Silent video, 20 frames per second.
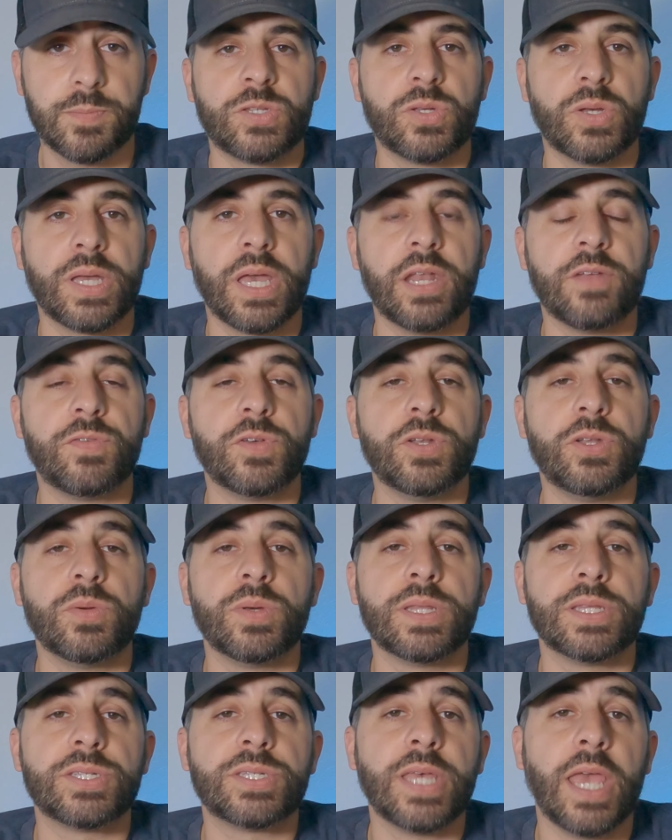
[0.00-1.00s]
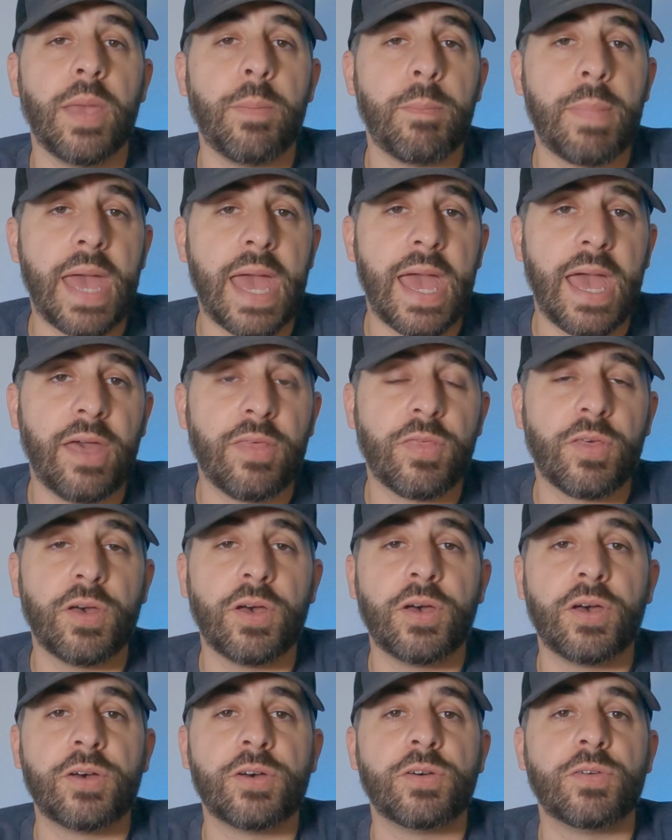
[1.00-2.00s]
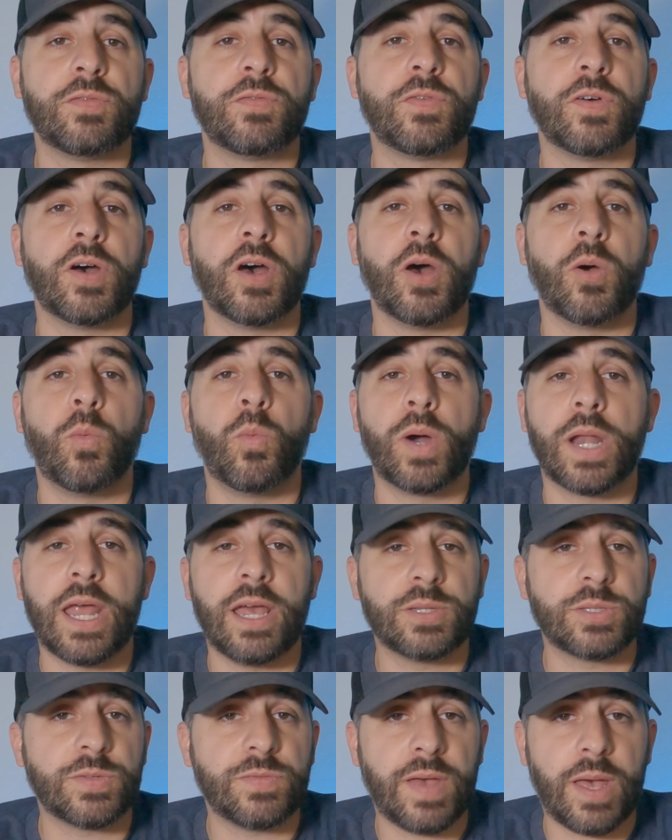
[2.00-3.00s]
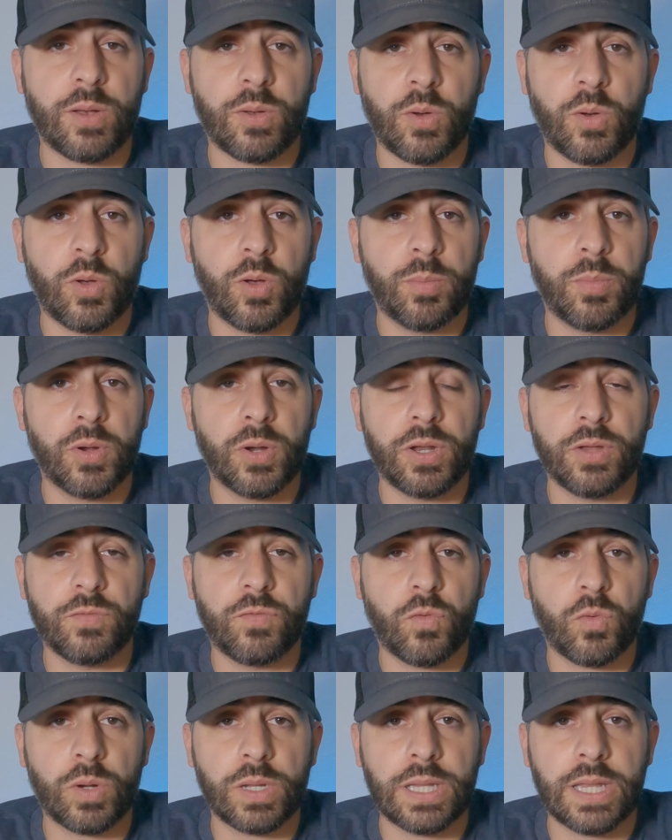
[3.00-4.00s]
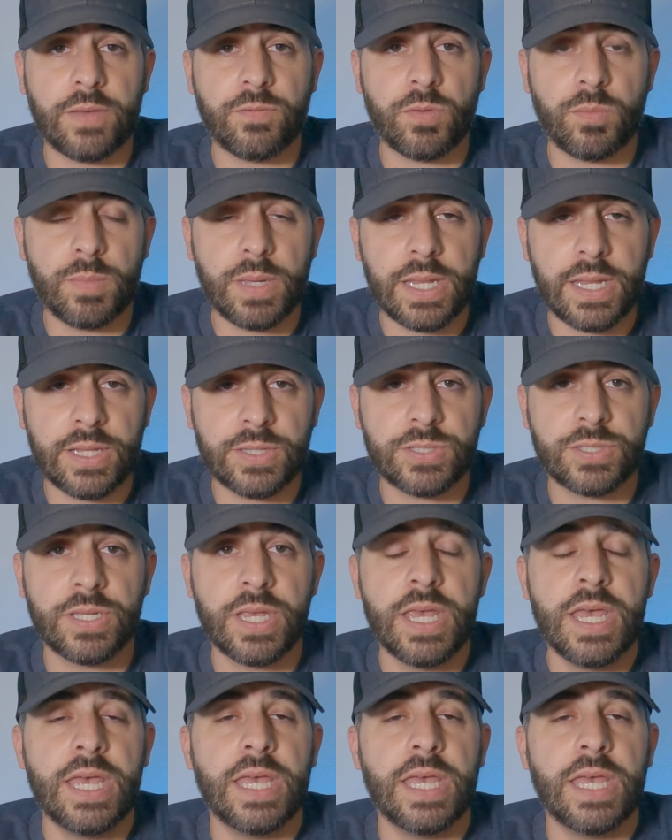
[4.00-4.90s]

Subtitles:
So again, if you're doing the same math of 1 ounce of alcohol burning for 11 minutes,